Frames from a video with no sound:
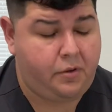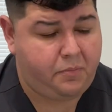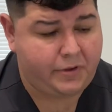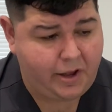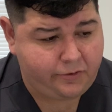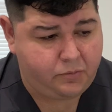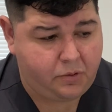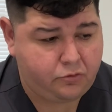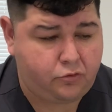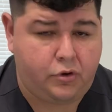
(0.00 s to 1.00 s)
potassium
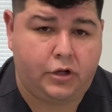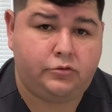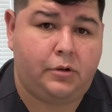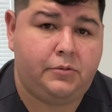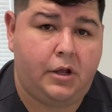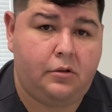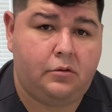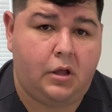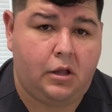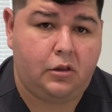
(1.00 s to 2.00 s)
levels do not drop down
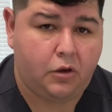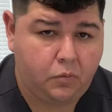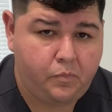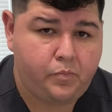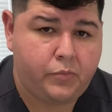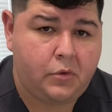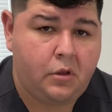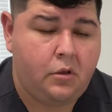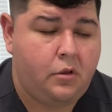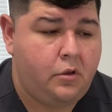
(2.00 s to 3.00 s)
low.
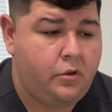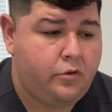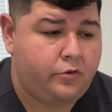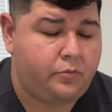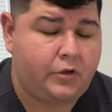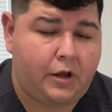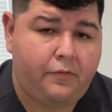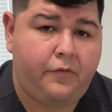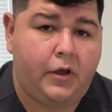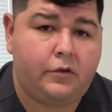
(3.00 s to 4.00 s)
Some side
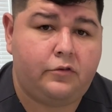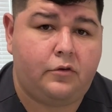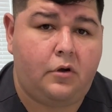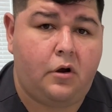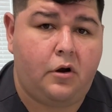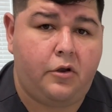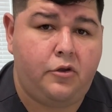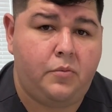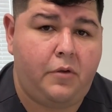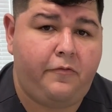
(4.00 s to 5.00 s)
effects are you
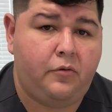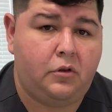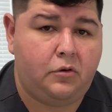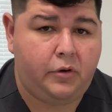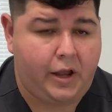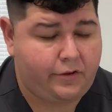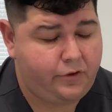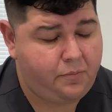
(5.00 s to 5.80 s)
may feel a little gassy,